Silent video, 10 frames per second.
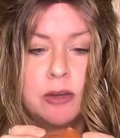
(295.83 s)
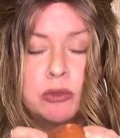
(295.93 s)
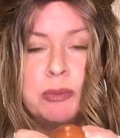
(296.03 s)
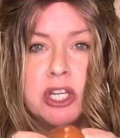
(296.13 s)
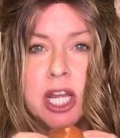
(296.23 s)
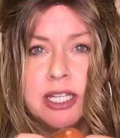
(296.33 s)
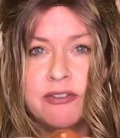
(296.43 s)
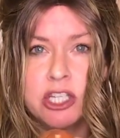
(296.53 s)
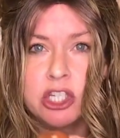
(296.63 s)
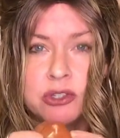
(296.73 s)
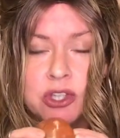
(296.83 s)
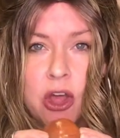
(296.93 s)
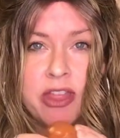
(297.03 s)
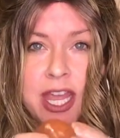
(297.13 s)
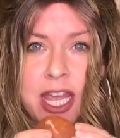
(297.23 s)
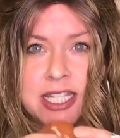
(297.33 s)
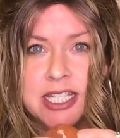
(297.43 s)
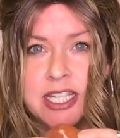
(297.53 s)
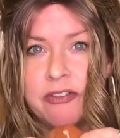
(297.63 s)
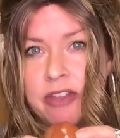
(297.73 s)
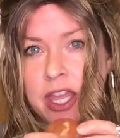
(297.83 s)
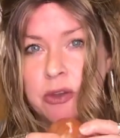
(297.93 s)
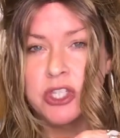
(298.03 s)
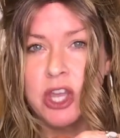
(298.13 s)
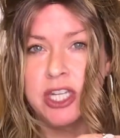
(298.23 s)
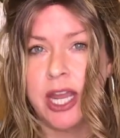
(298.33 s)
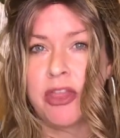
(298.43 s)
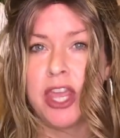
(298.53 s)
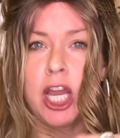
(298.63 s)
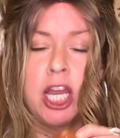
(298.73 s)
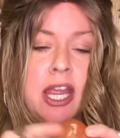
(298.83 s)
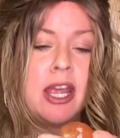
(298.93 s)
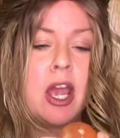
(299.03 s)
reproductive issues, all that kind of stuff that goes on down there,